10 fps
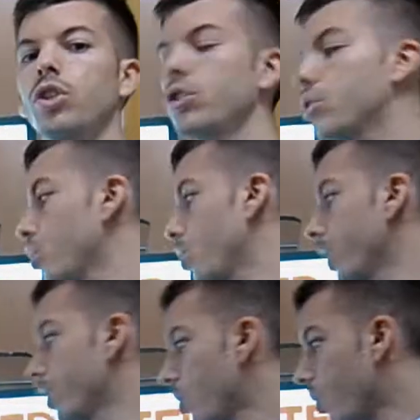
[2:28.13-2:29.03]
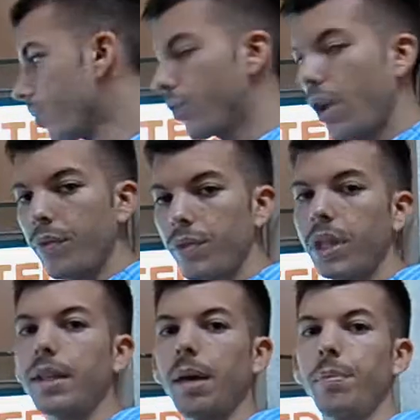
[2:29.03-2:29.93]
Due to its short draft,
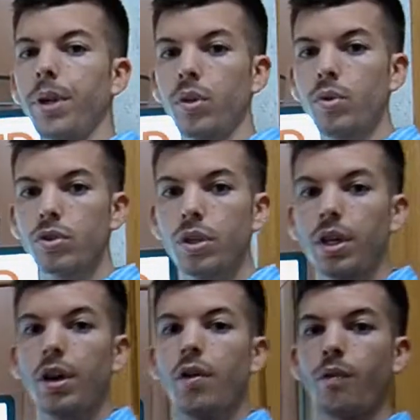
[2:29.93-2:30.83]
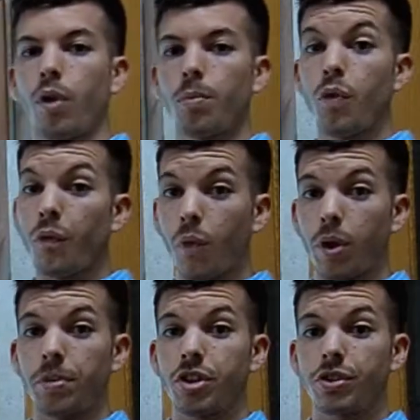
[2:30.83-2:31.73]
it can be used from 40
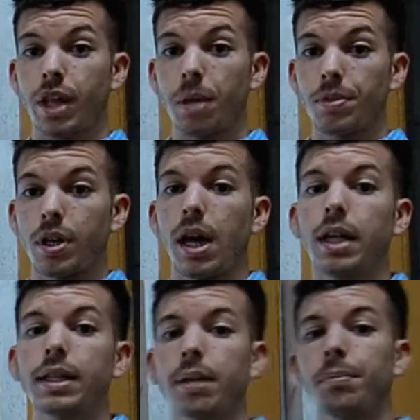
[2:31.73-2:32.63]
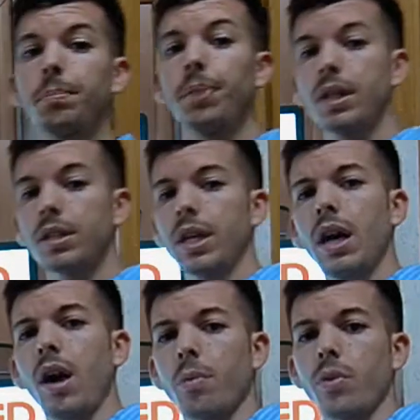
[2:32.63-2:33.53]
meters depth, and it can be built in
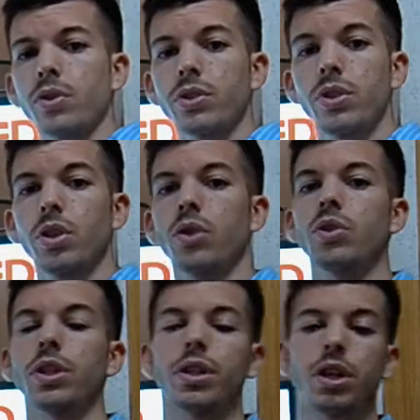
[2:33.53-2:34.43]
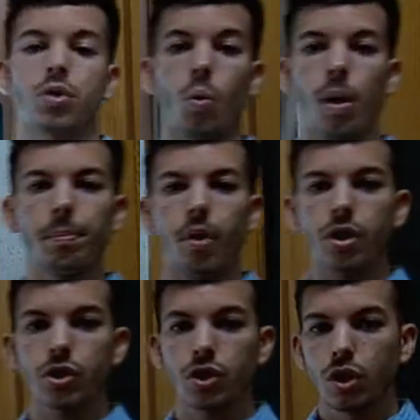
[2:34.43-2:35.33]
harbors, using just one
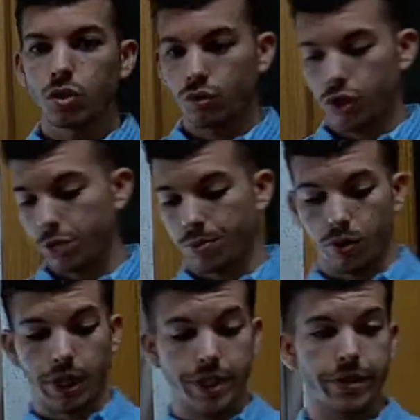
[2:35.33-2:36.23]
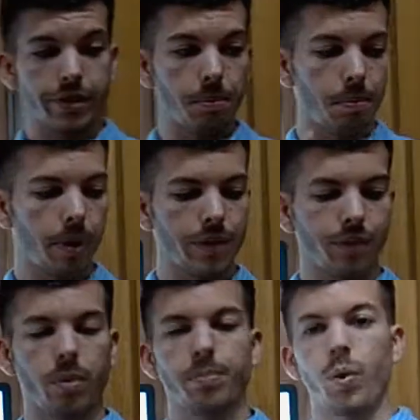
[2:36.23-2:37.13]
barge to transport the system
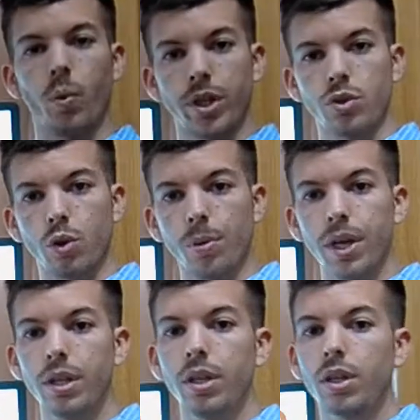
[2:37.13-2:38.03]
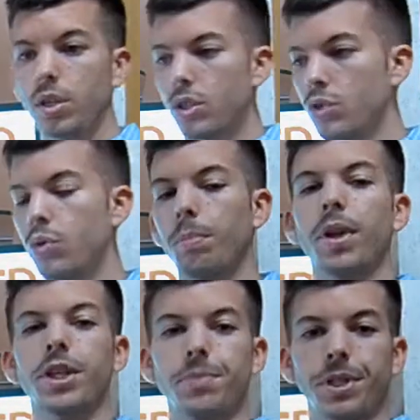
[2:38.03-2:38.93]
platform wind turbine to the
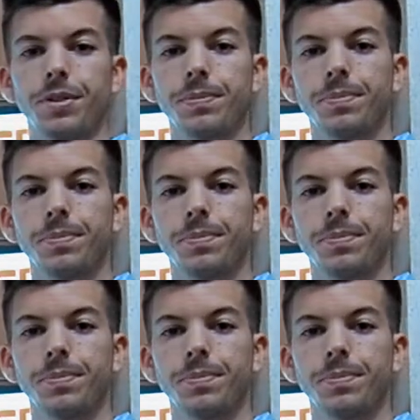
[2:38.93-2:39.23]
placement.